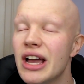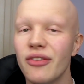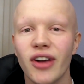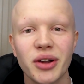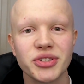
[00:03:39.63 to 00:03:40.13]

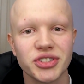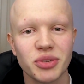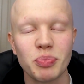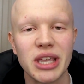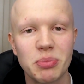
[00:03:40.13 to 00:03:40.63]
thousands
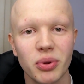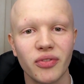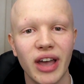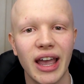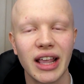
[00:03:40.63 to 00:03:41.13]
of people
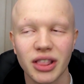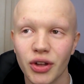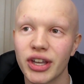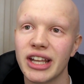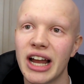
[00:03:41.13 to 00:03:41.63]
there
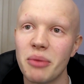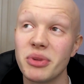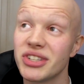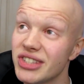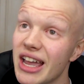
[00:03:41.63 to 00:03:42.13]
looking at me,
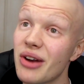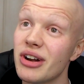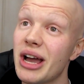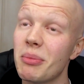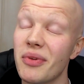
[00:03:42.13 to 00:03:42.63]

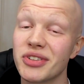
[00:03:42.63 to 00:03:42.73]
staring at me.